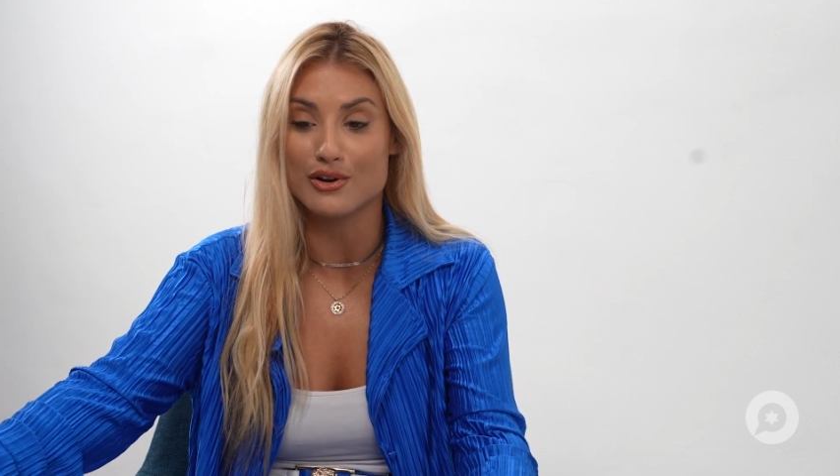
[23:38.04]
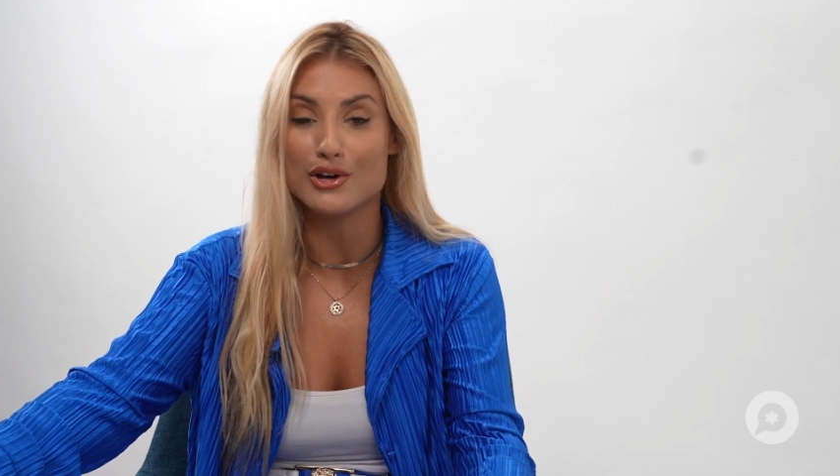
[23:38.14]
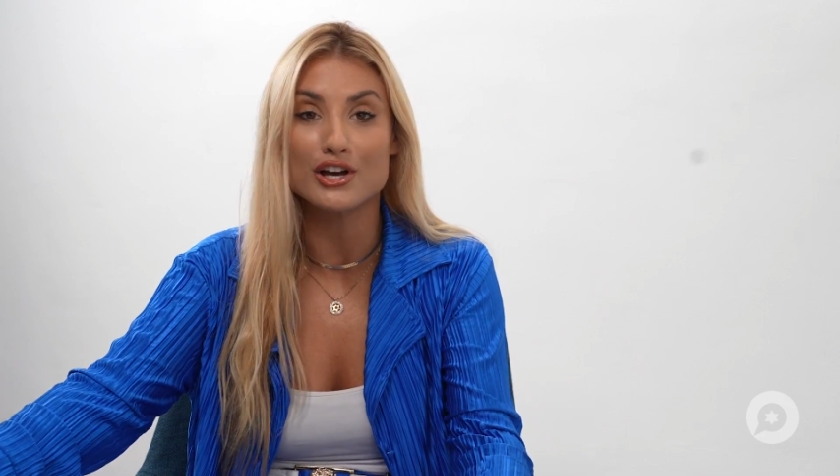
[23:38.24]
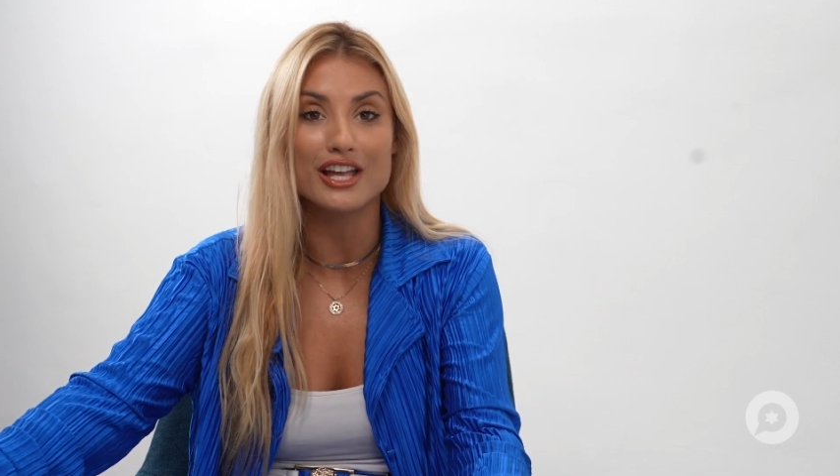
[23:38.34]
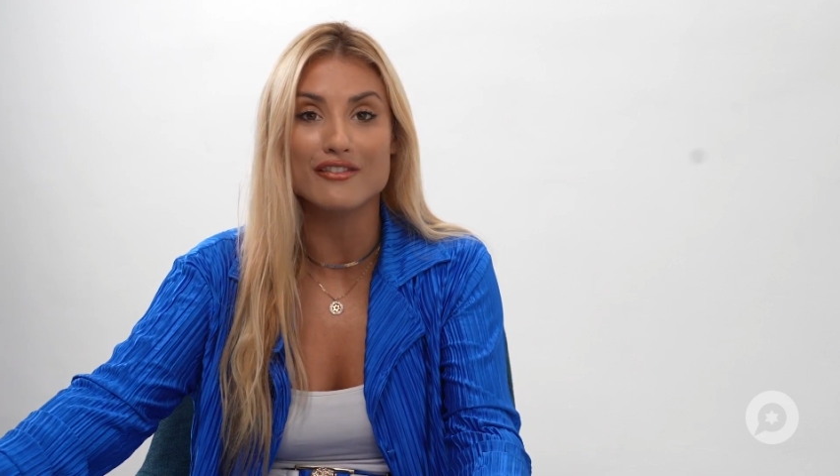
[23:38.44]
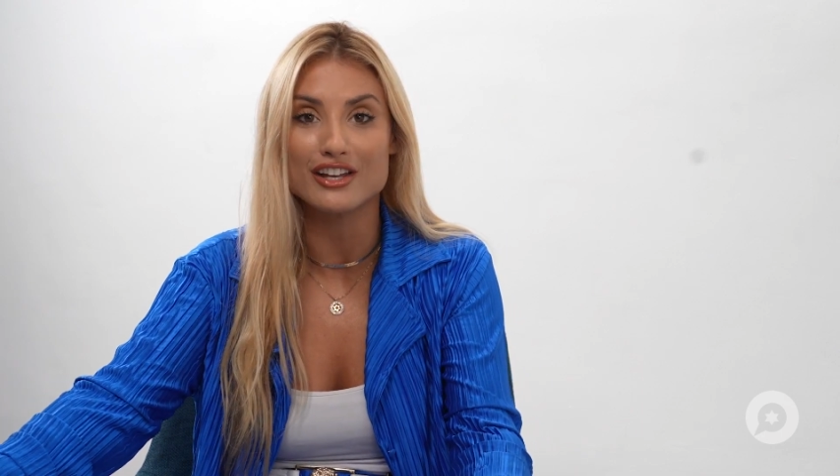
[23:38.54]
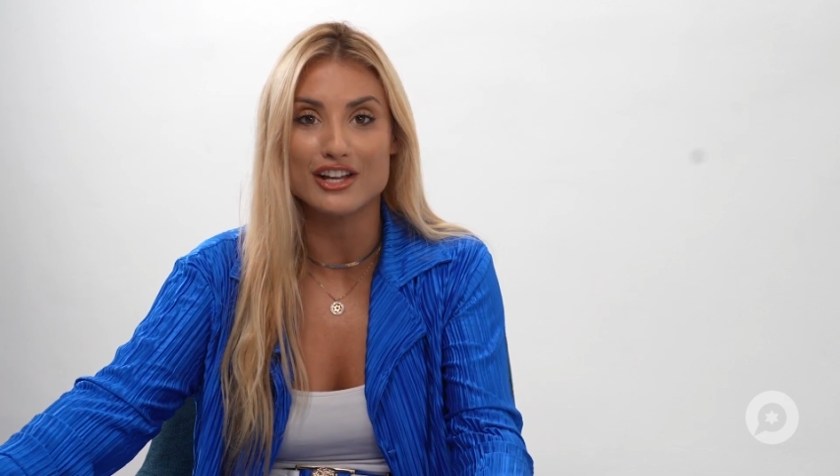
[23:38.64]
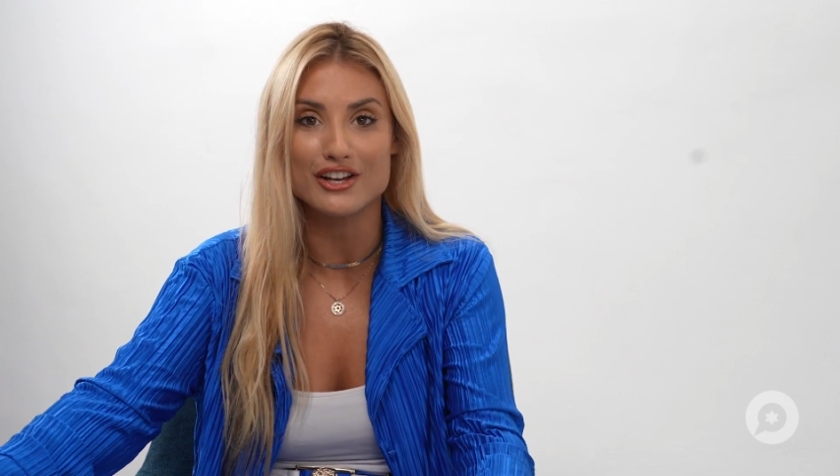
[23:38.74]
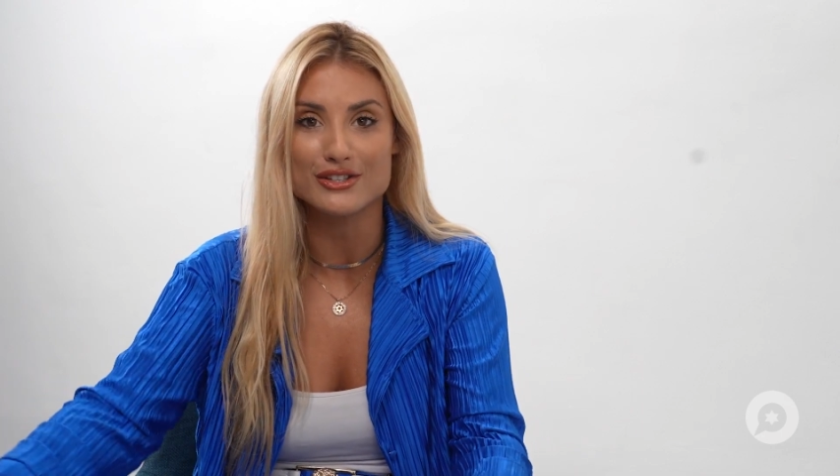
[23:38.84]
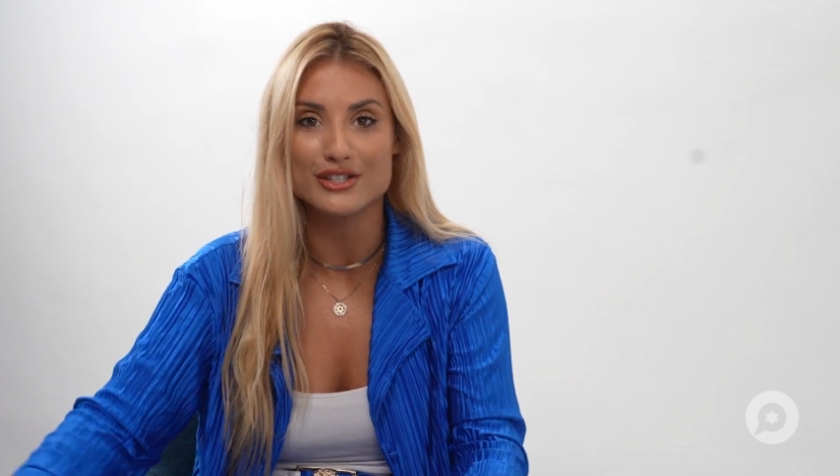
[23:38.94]
cooking
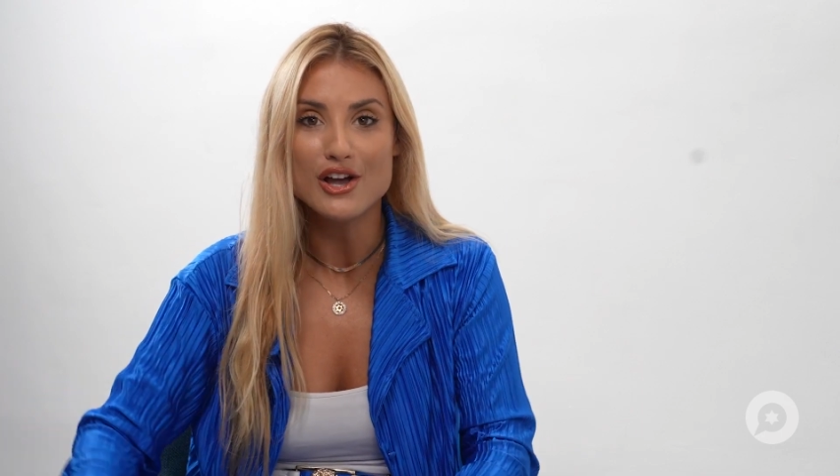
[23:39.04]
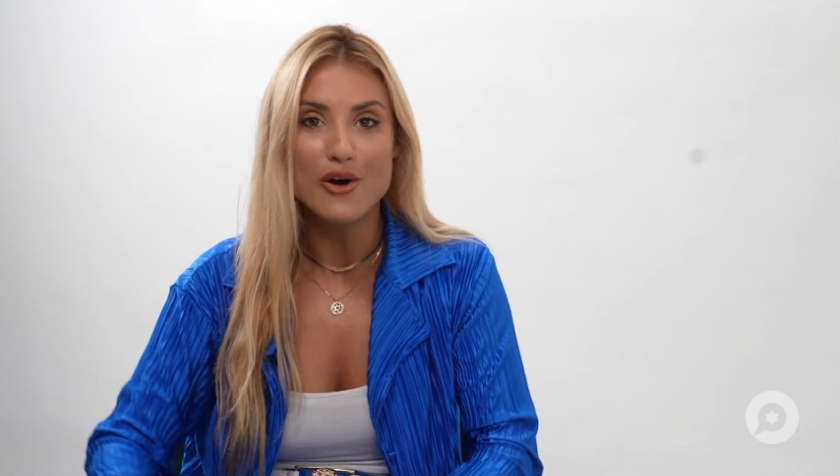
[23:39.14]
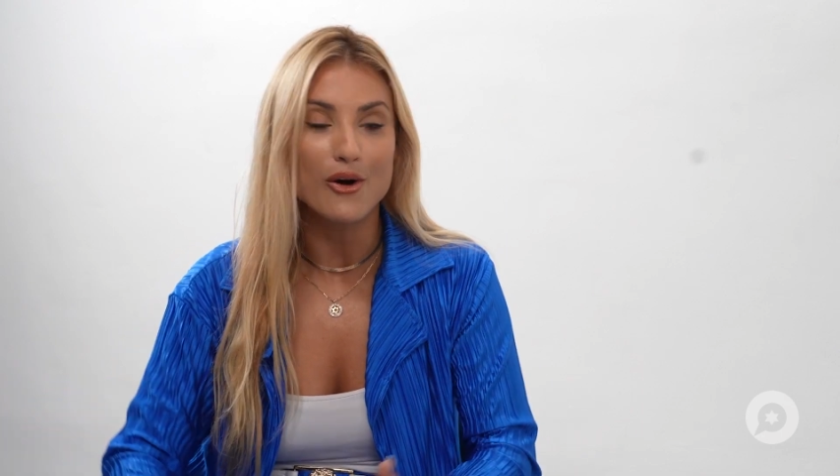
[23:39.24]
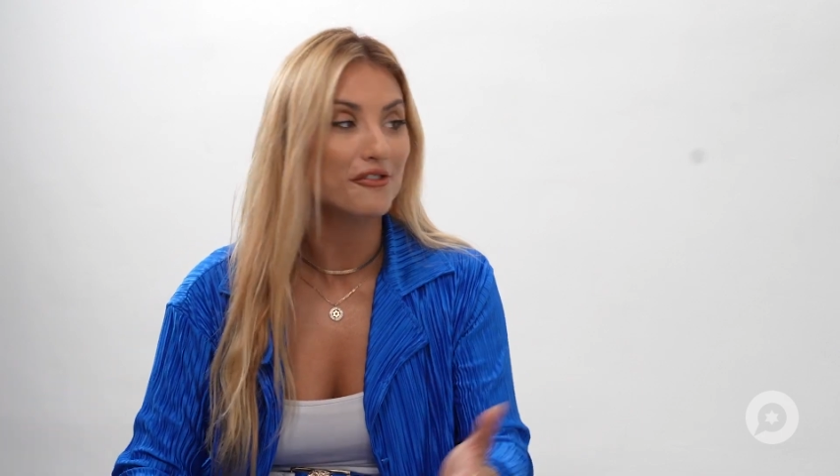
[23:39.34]
videos or